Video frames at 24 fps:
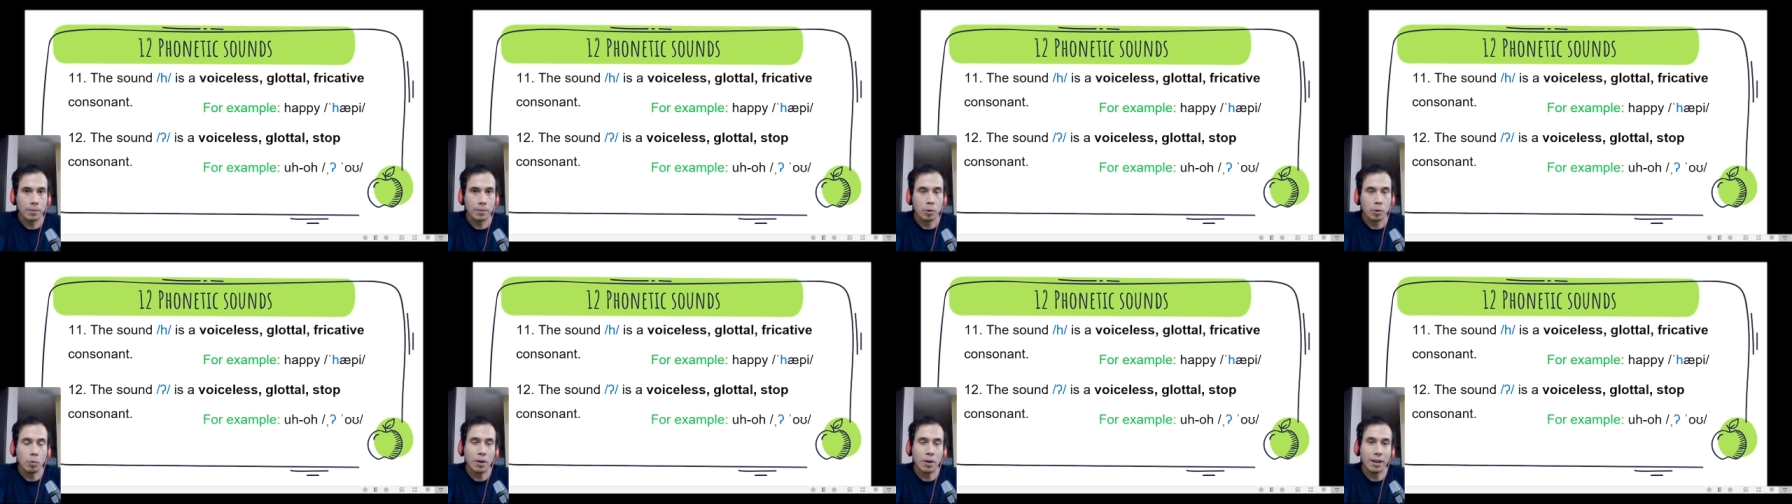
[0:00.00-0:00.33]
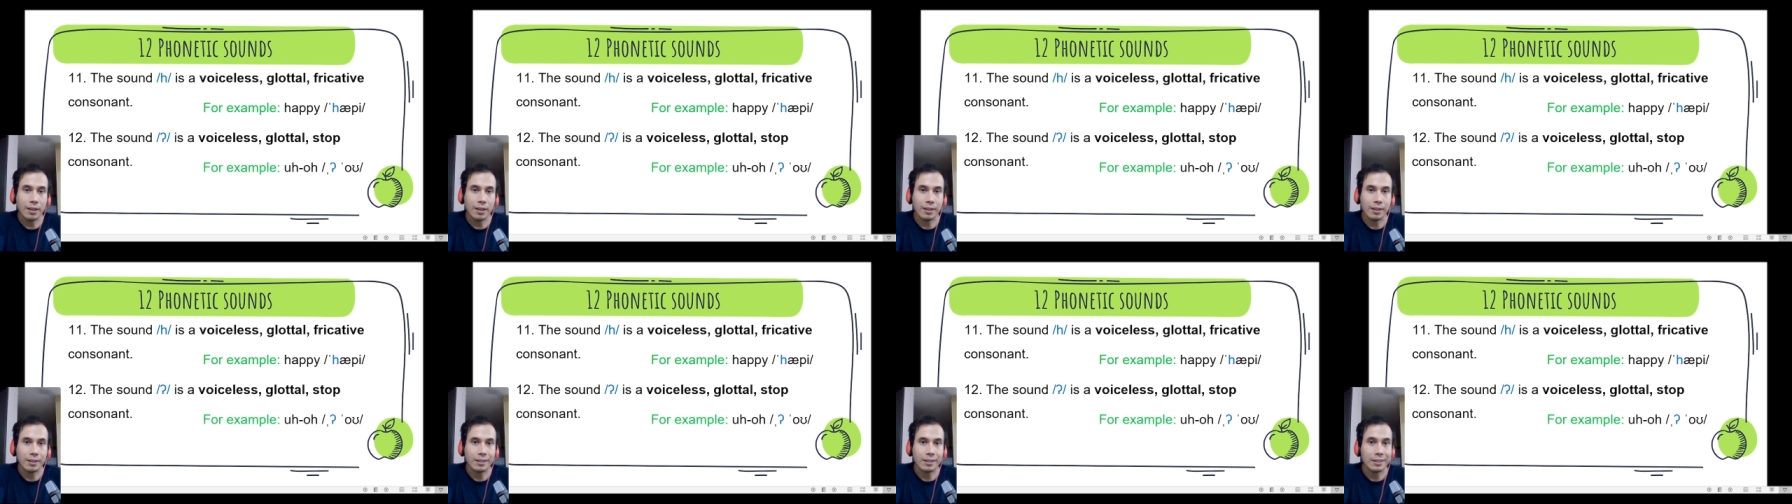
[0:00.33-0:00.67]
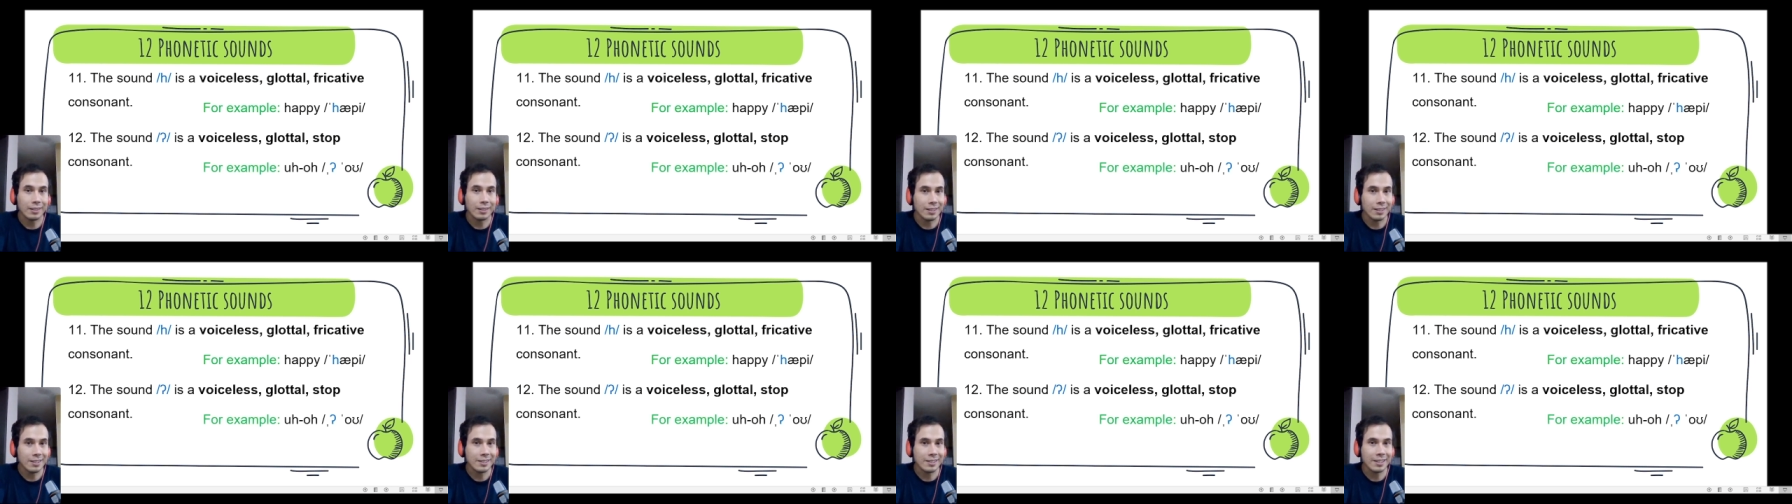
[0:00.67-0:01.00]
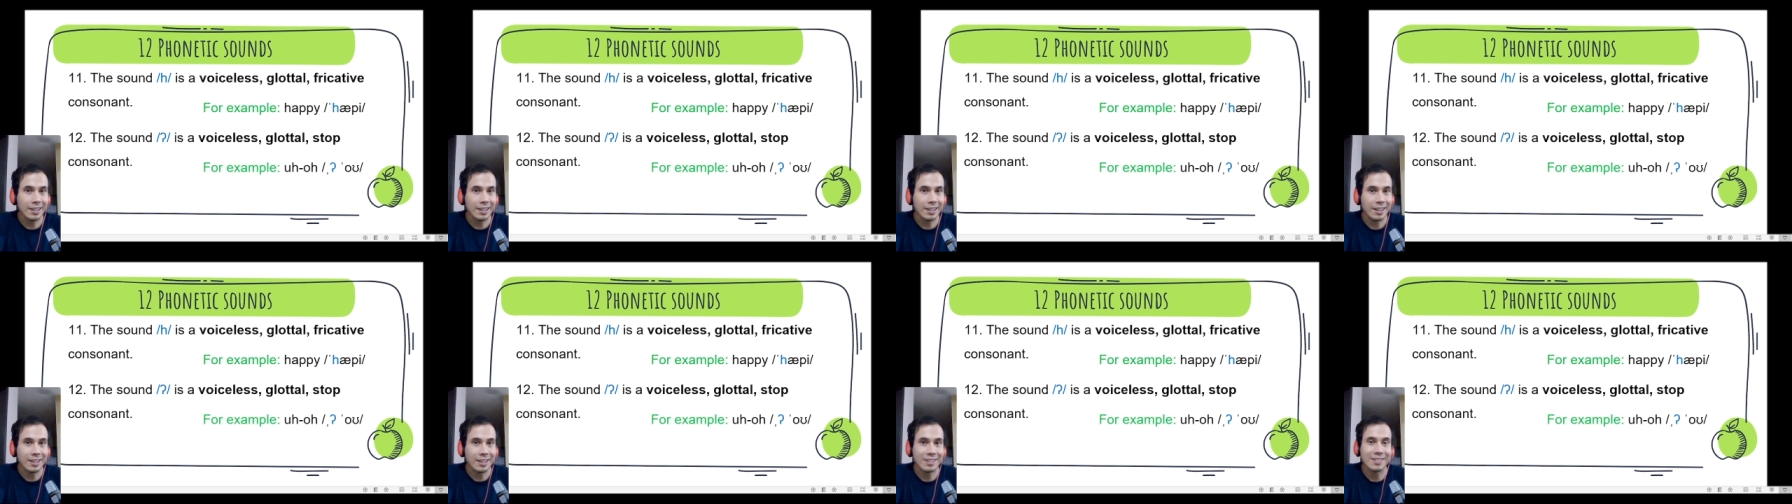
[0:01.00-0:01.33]
well, in this
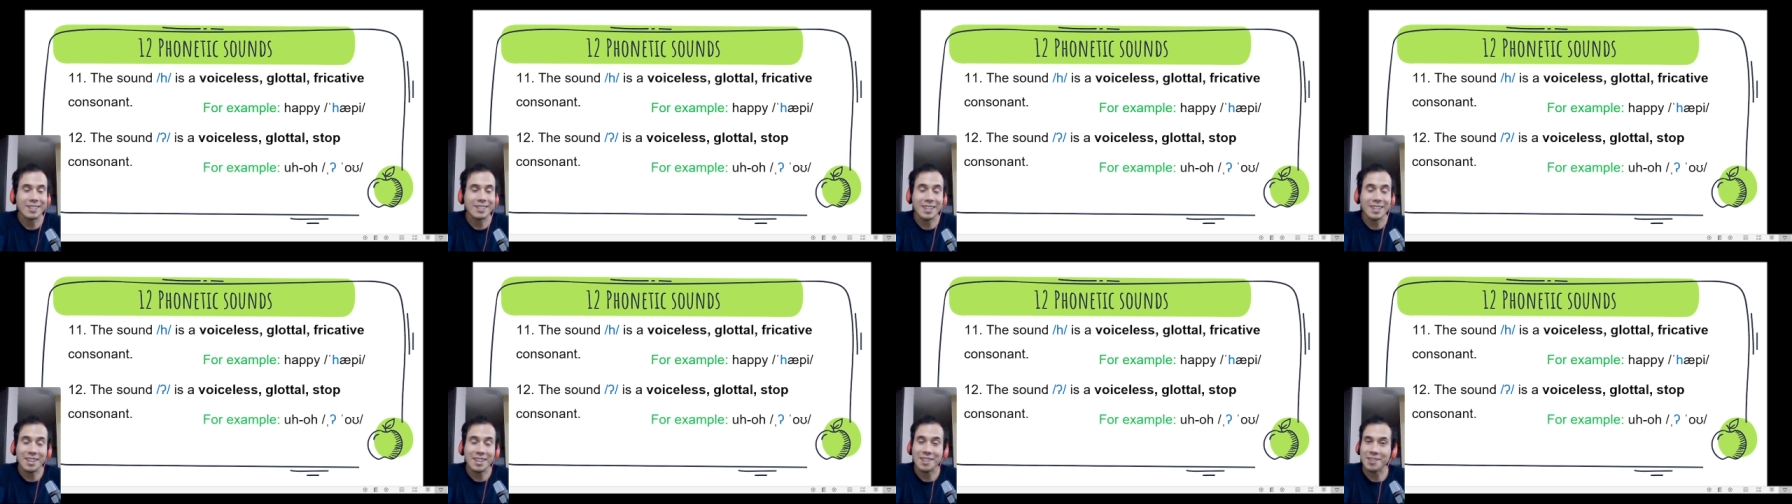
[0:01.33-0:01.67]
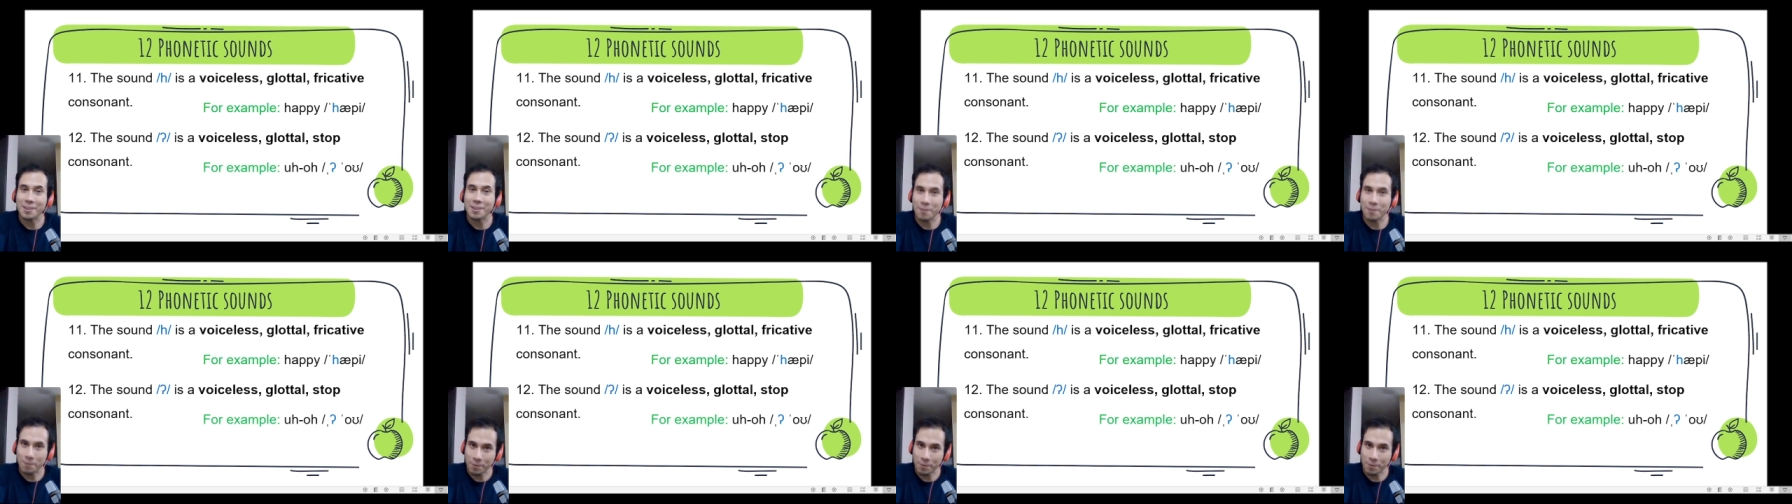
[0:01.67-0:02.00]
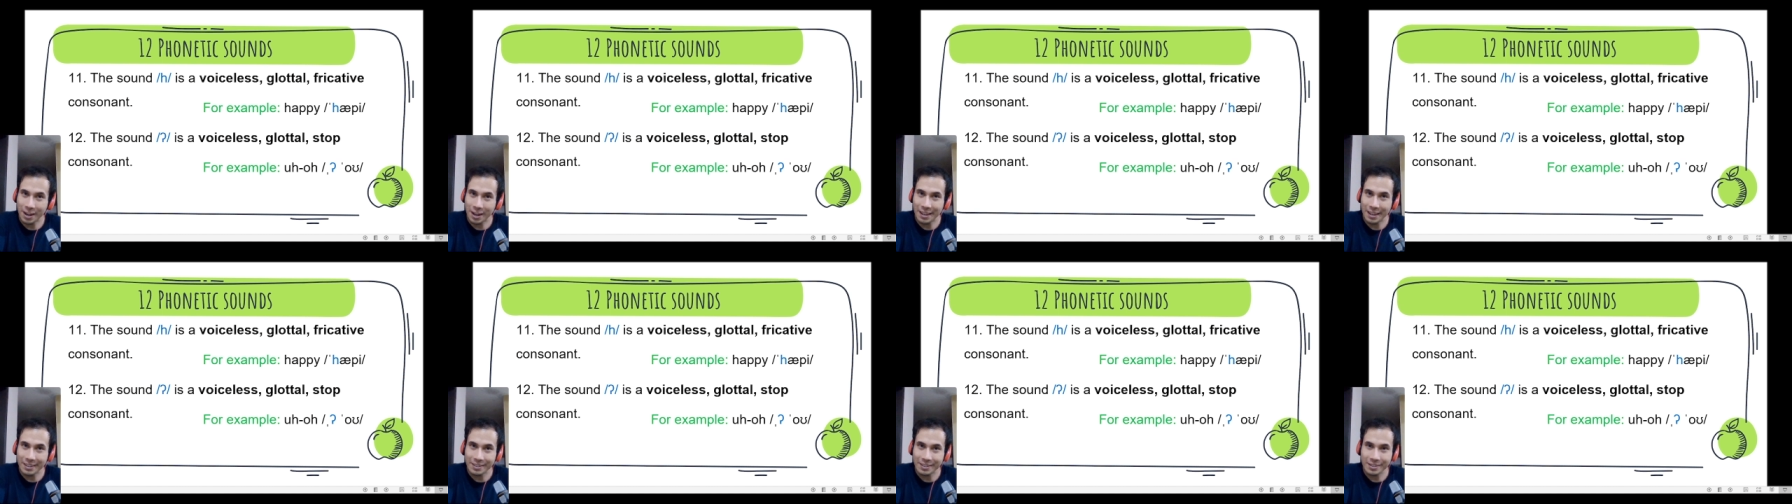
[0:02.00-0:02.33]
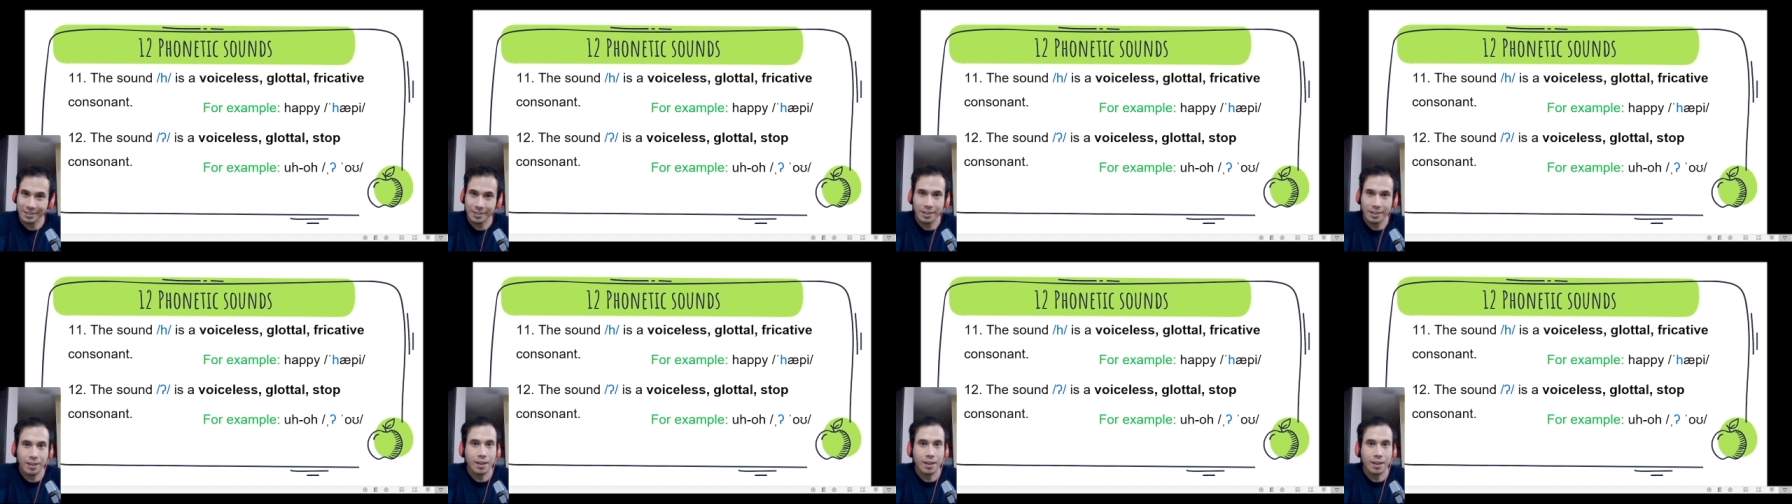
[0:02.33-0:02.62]
case, in the phrase